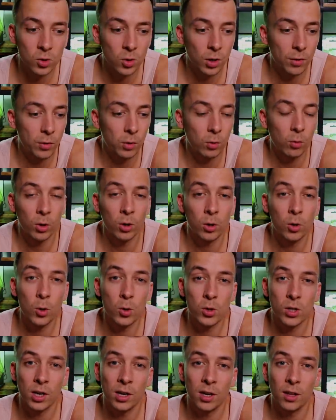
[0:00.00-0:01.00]
So if you want to
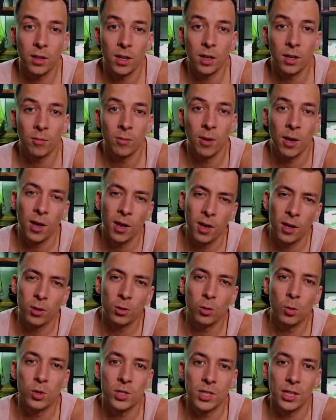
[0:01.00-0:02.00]
use anything,
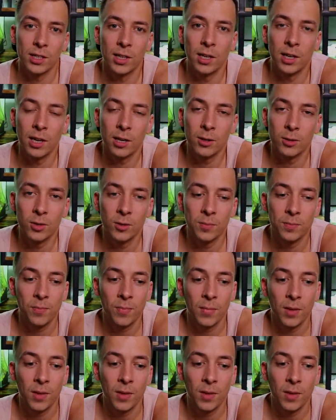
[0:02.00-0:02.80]
do check that out.